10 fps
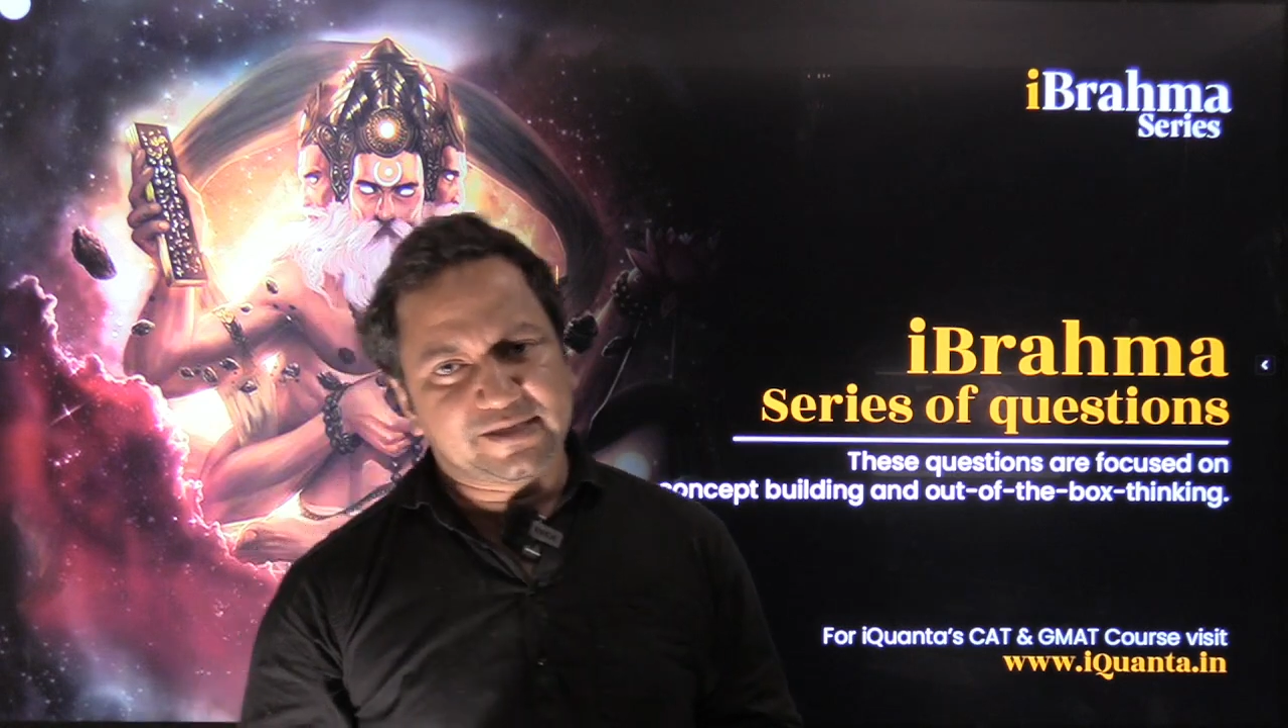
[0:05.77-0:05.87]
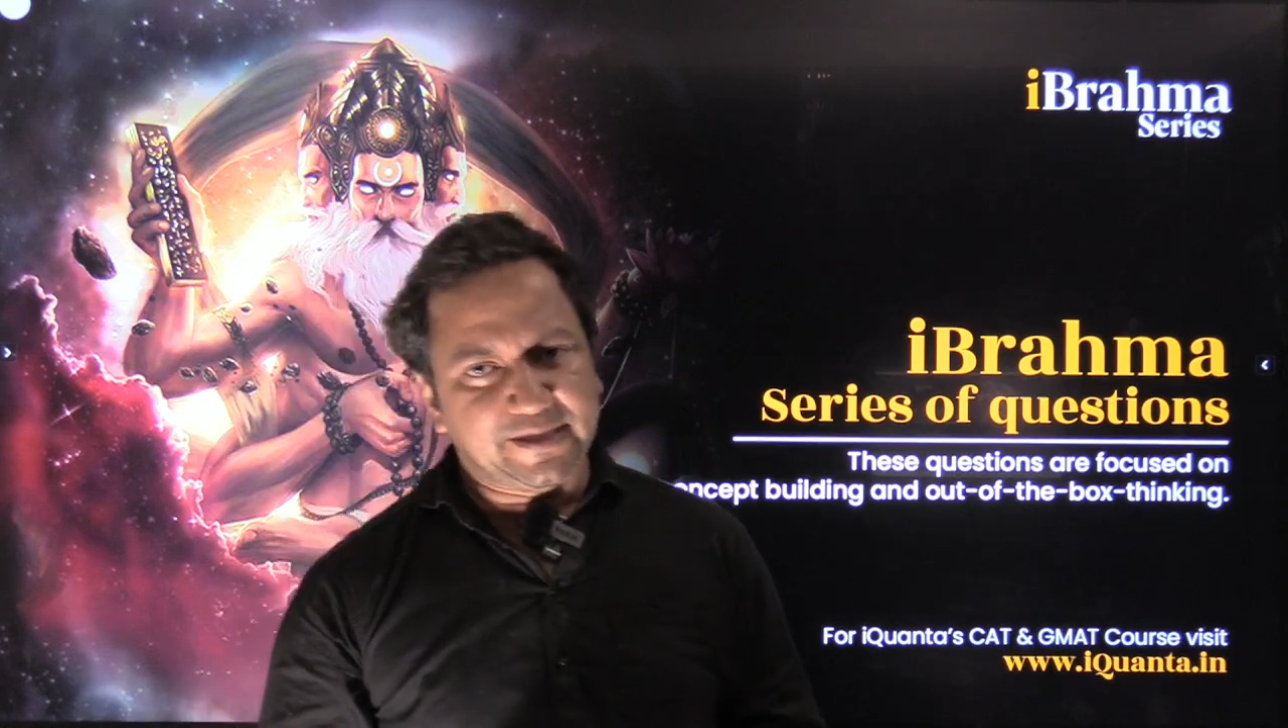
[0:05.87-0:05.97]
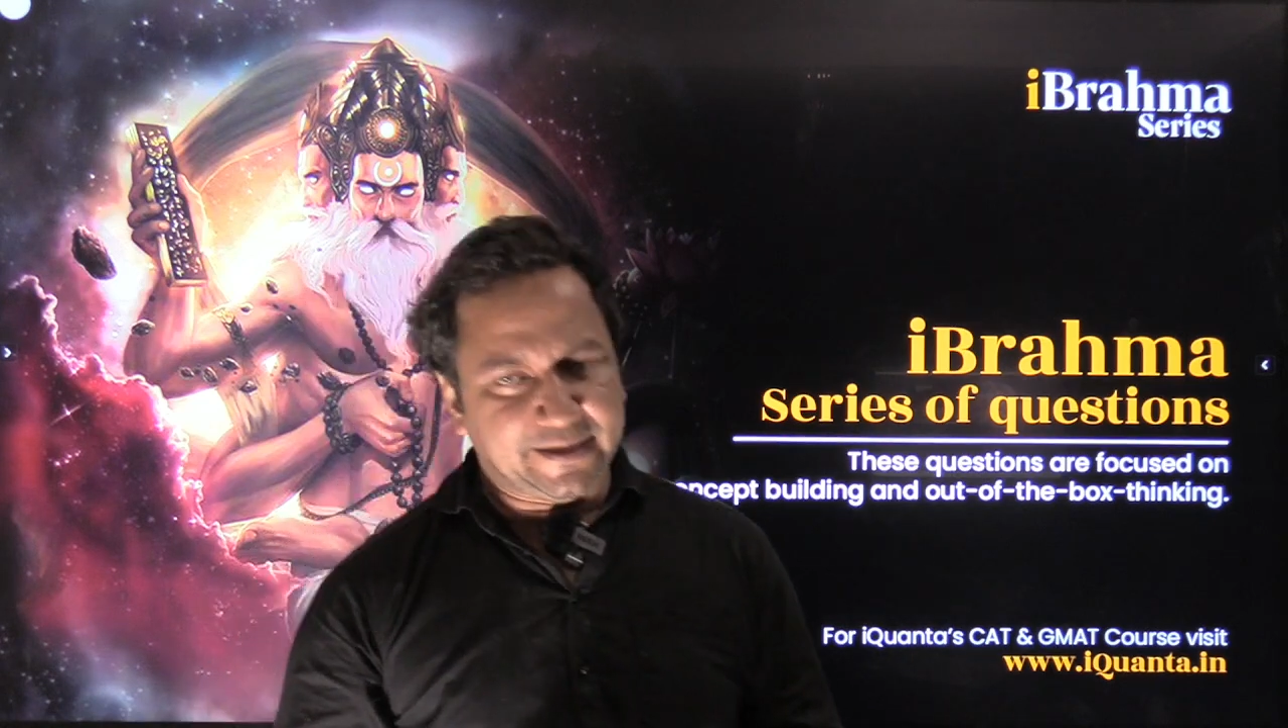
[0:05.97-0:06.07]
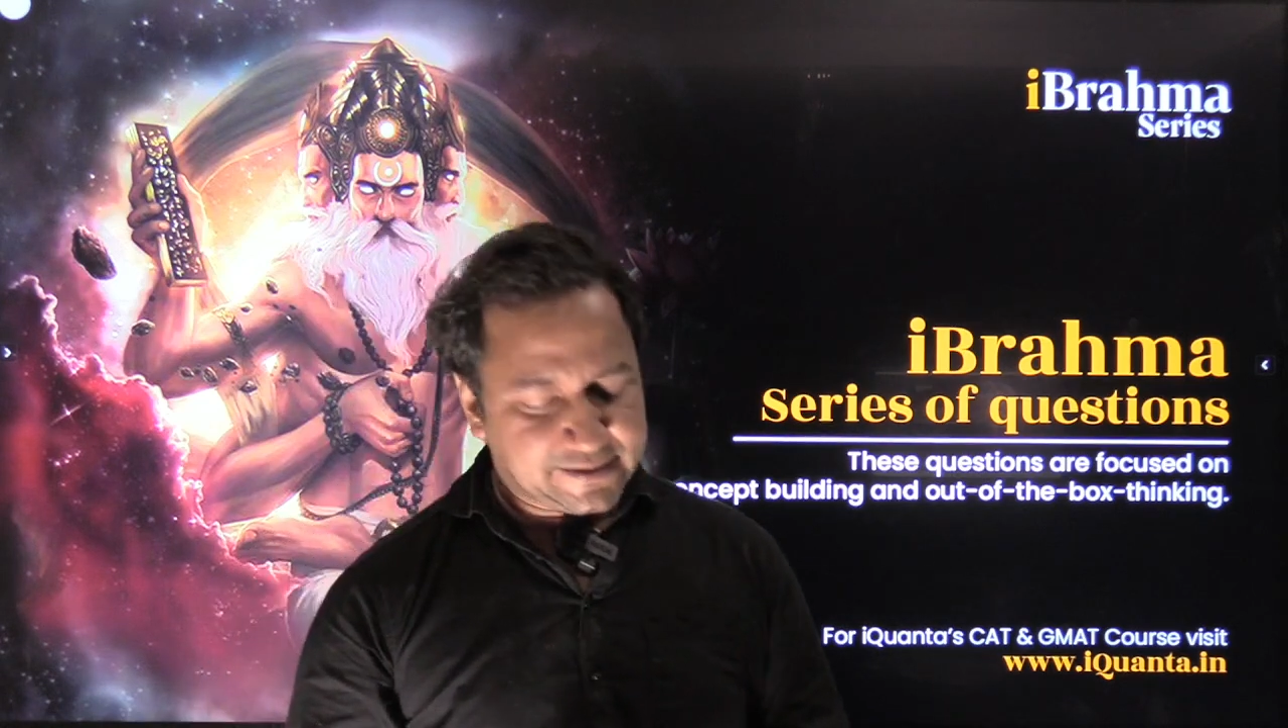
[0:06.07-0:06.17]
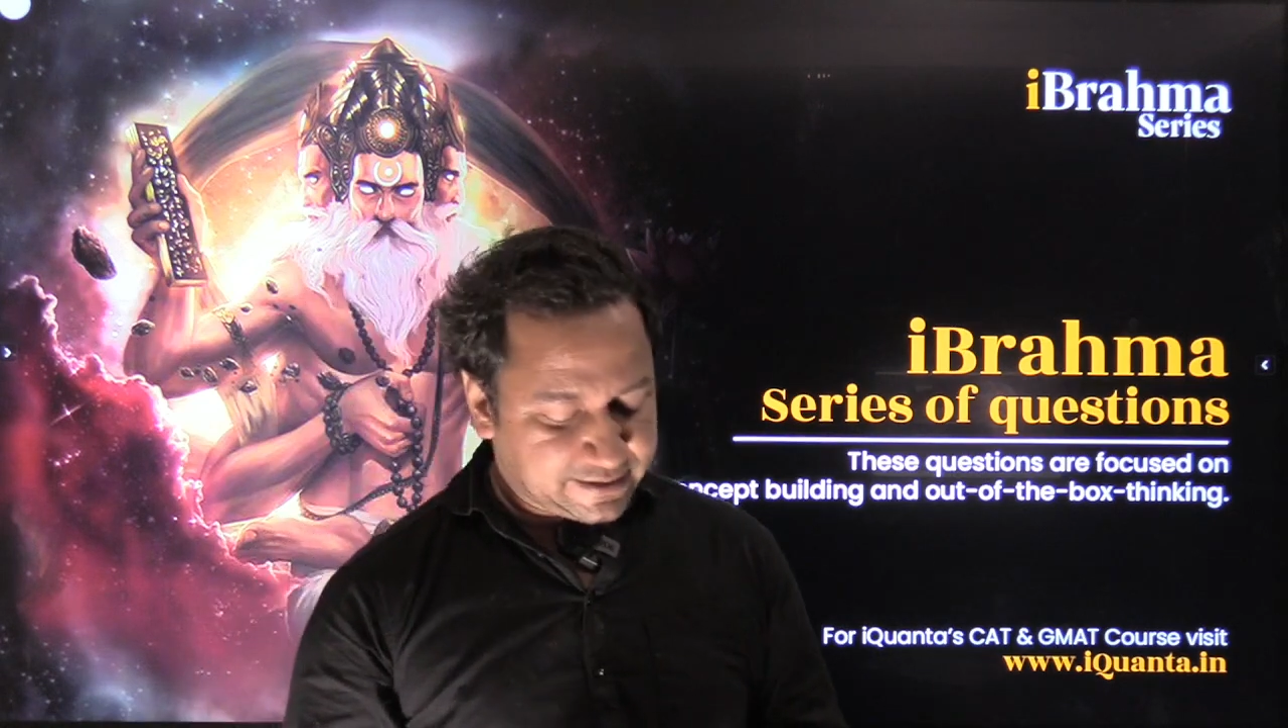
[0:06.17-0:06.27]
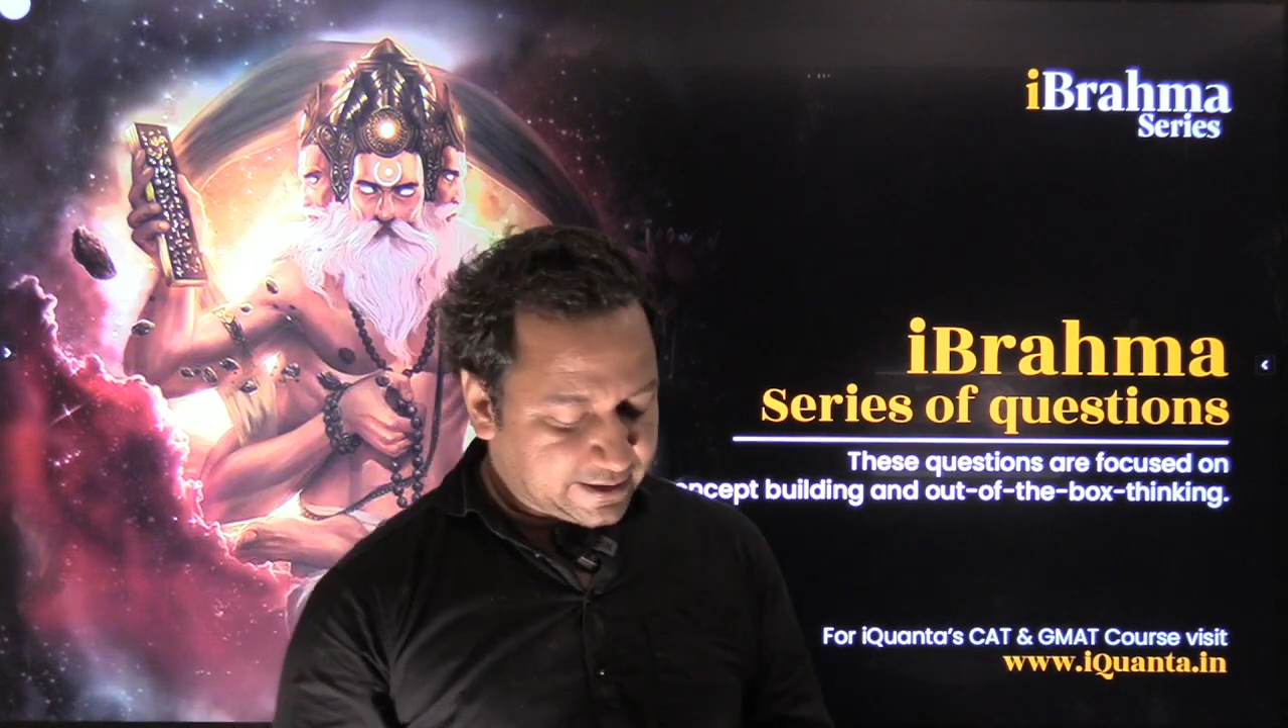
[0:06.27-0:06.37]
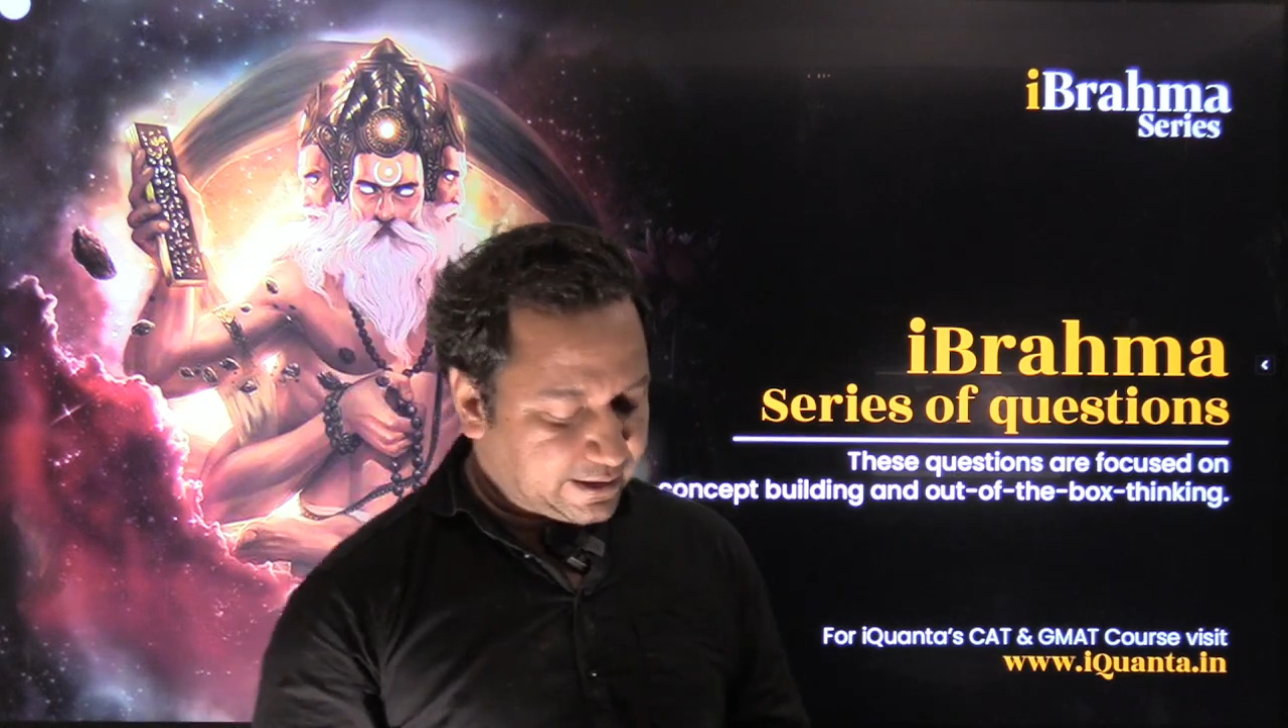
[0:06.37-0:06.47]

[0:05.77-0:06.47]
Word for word: series.